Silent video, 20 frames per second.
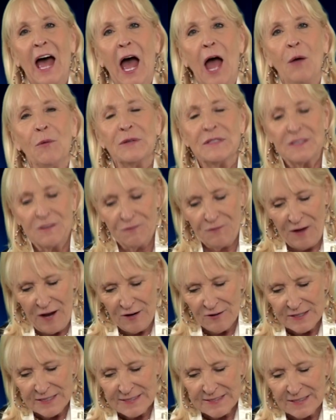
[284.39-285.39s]
I was
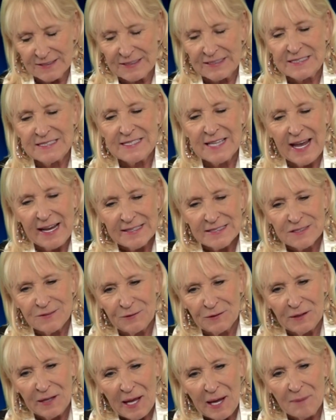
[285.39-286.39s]
very
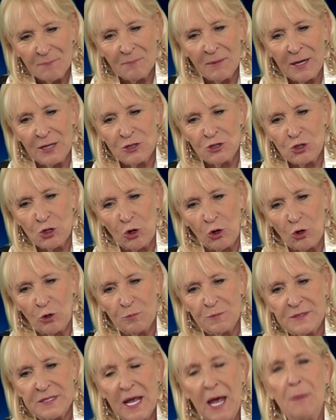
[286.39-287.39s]
successful at my
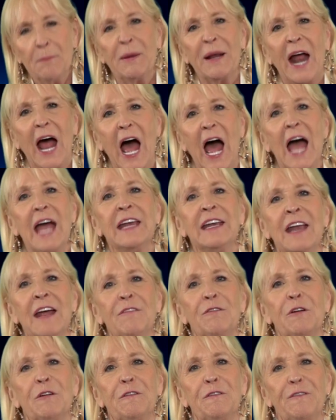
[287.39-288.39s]
jobs, but I
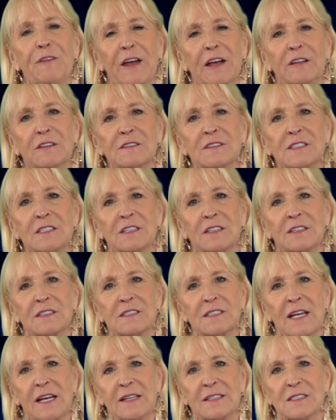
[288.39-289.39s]
never felt
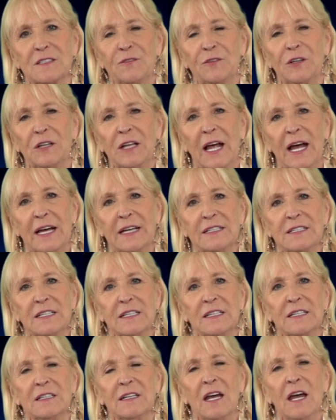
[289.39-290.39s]
successful at
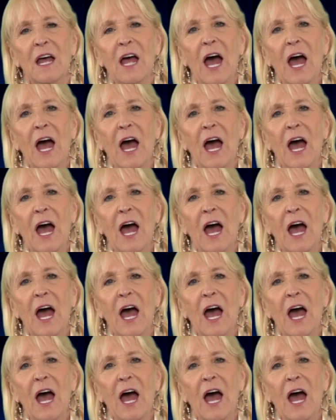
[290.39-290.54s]
it.